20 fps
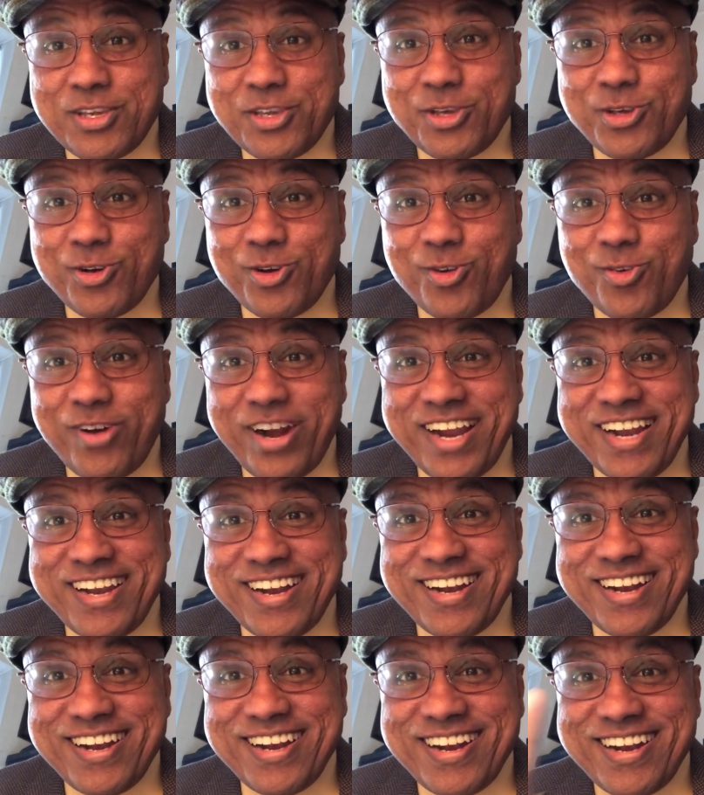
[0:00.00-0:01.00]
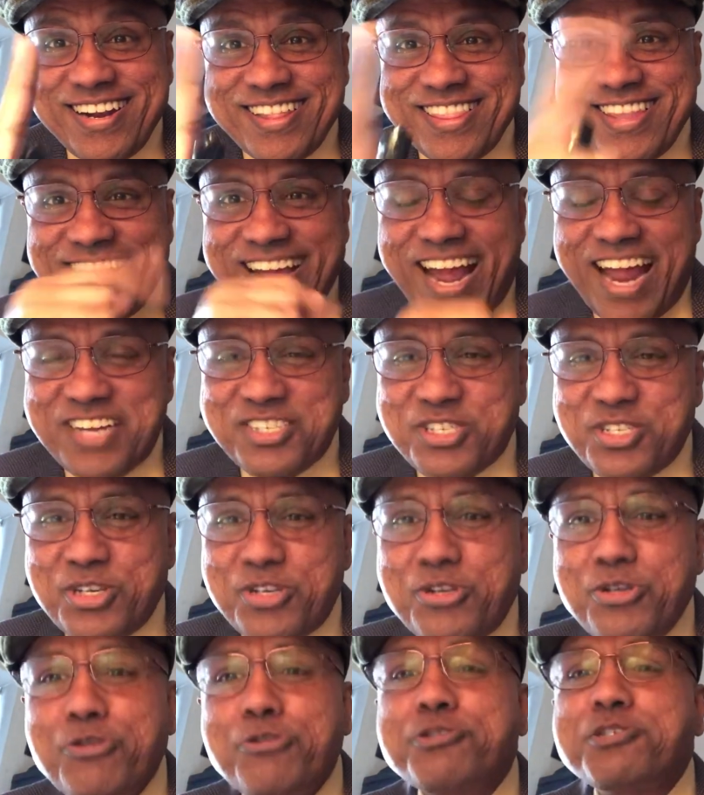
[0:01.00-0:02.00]
You're right. The
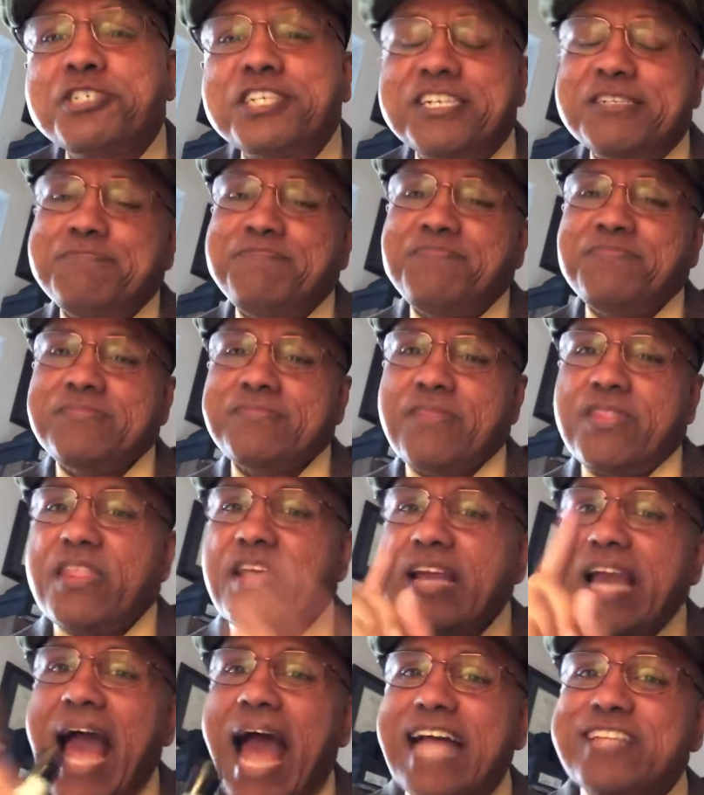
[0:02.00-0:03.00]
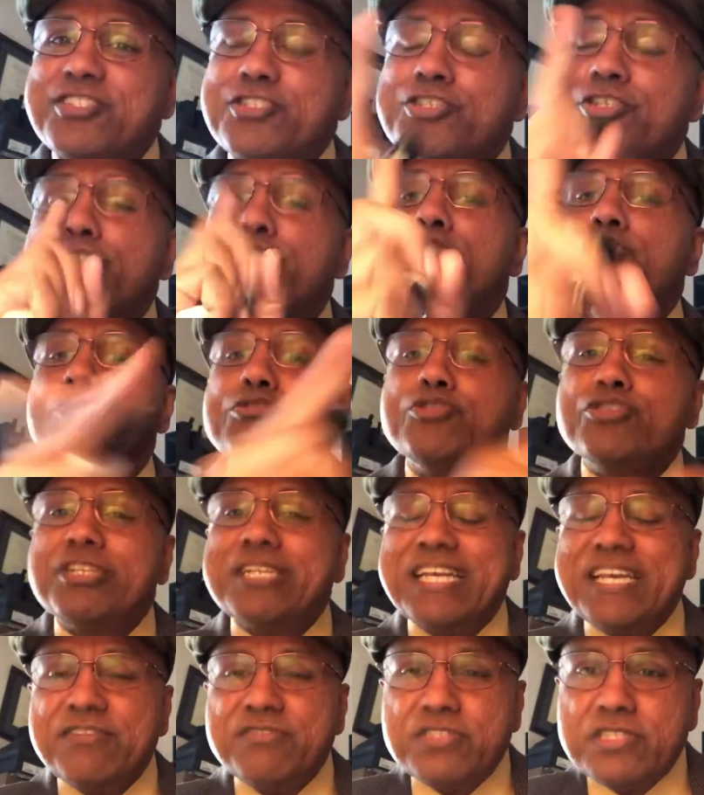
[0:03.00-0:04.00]
Constitution. The
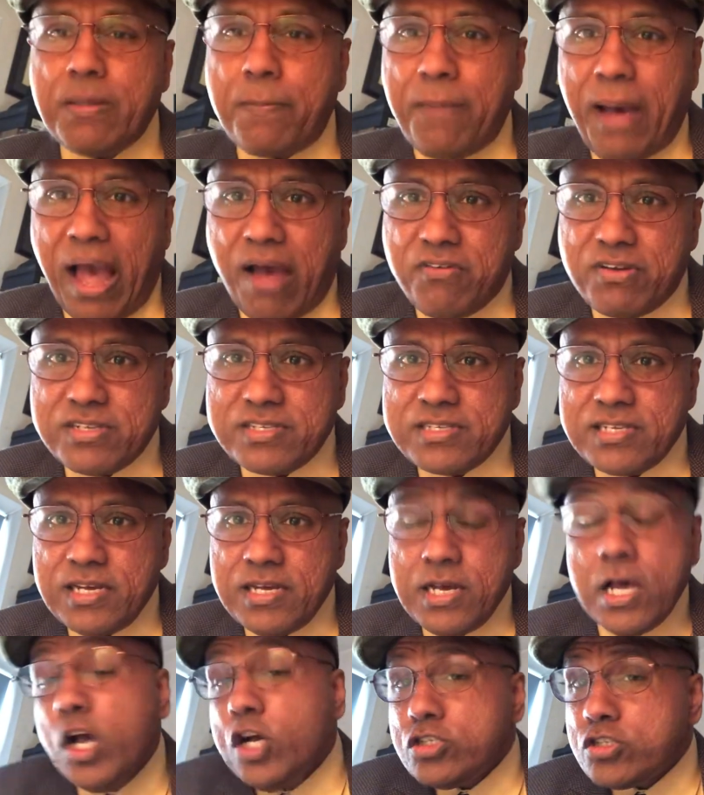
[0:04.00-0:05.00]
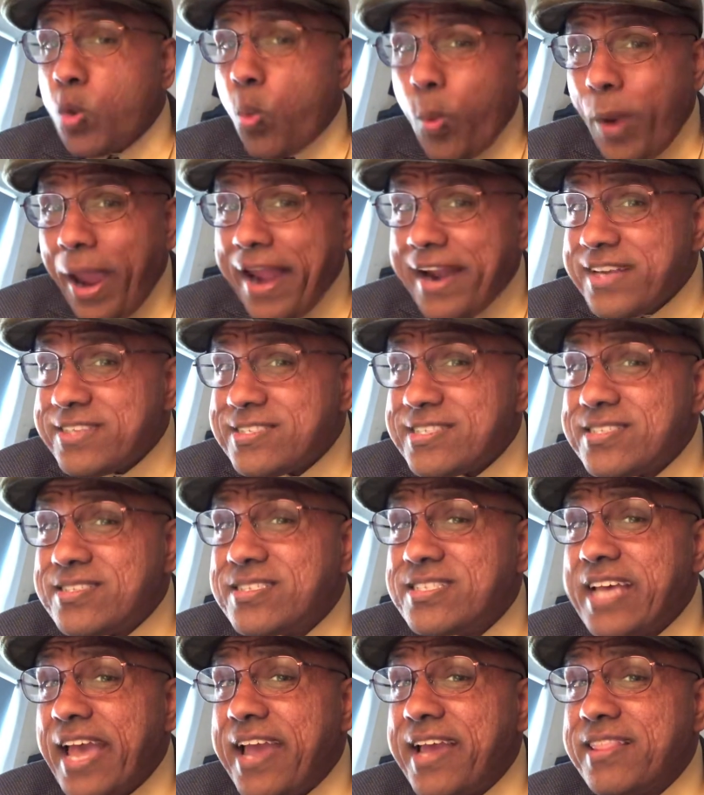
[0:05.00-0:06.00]
Constitution gives the powers. So where does it
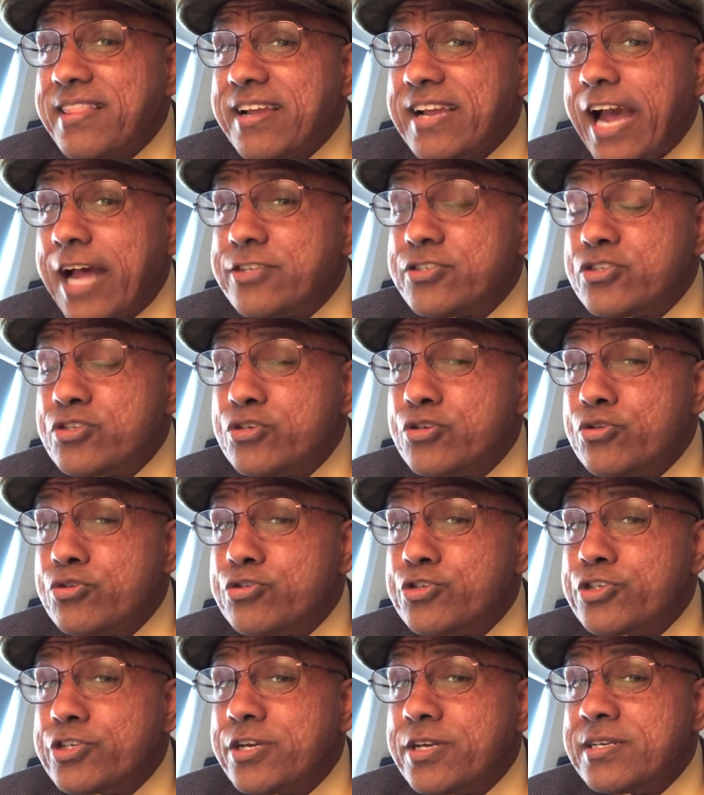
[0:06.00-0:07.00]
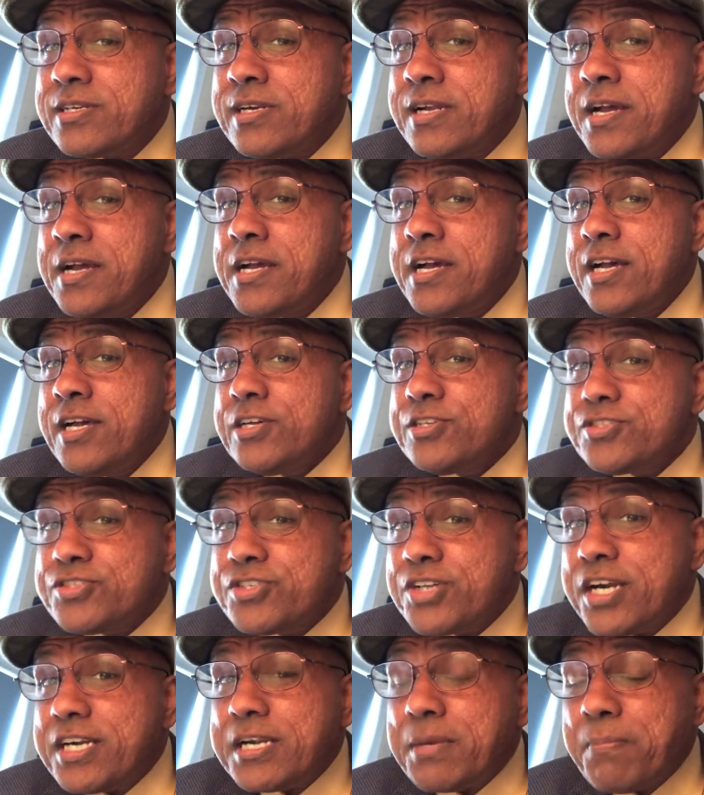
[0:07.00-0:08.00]
say in the Constitution
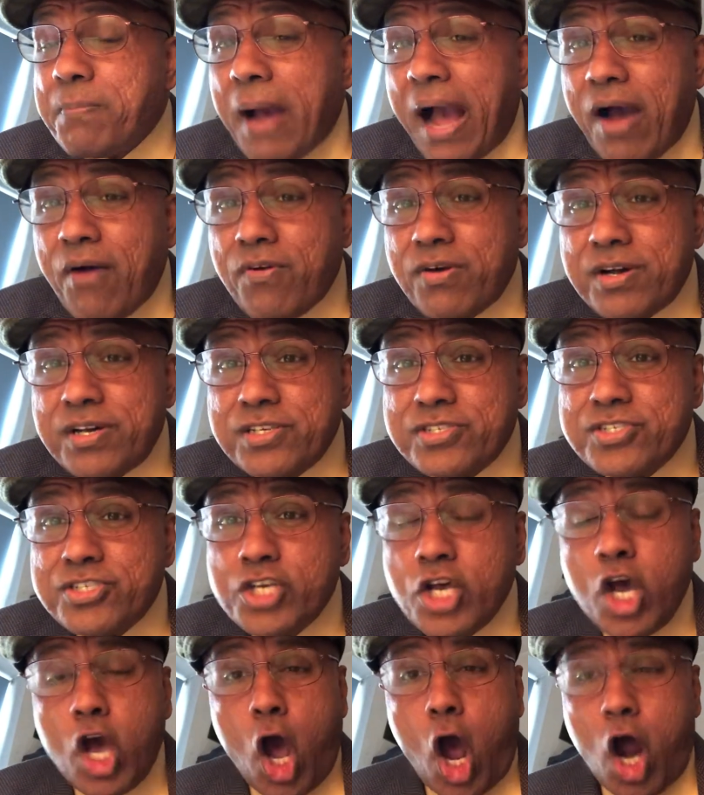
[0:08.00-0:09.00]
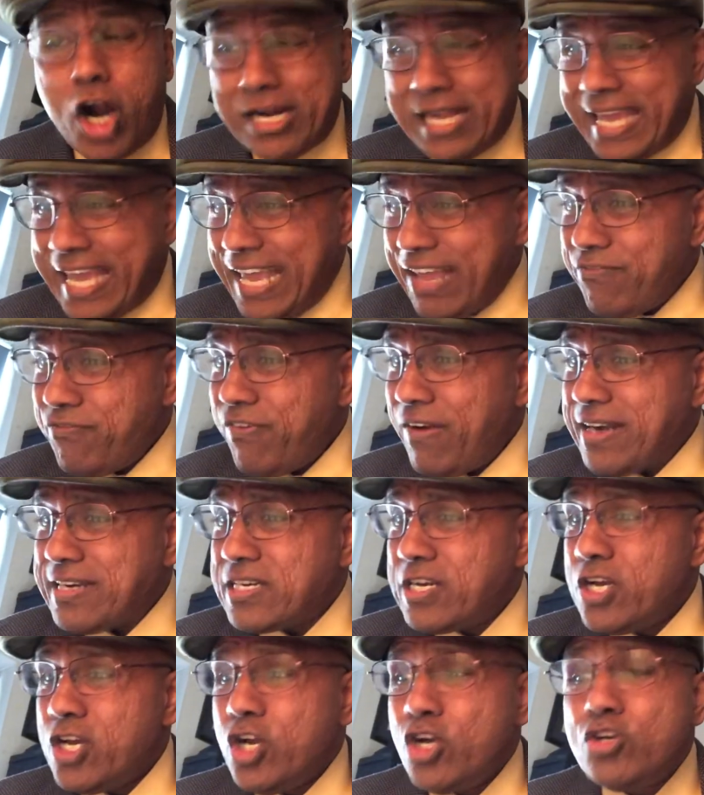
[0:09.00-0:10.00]
certain powers are
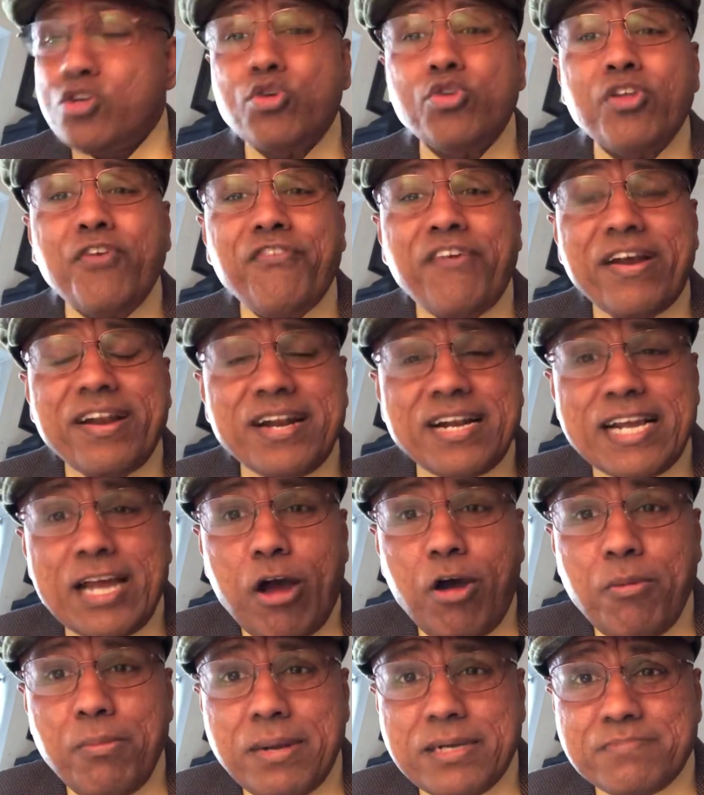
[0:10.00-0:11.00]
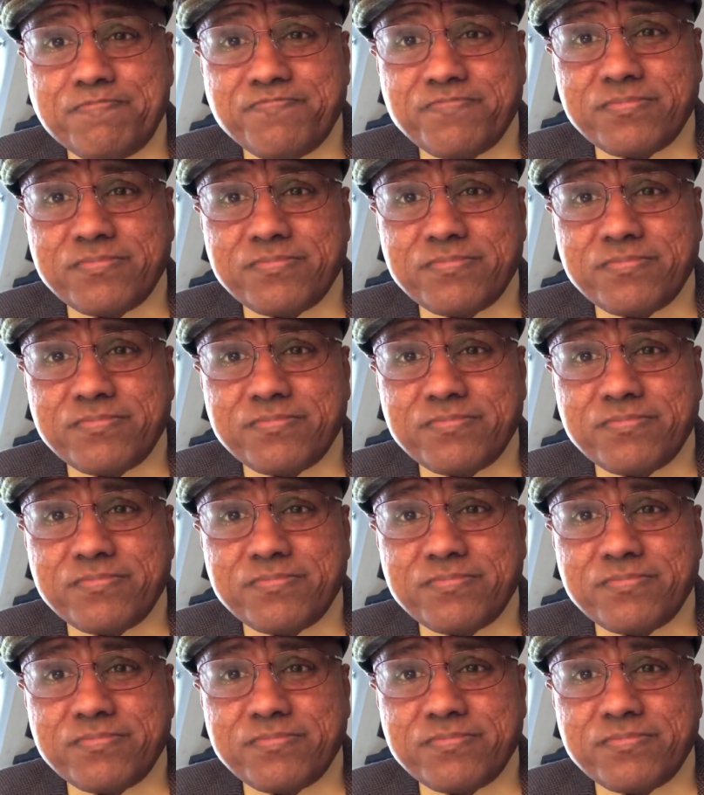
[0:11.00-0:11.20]
given to the federal government?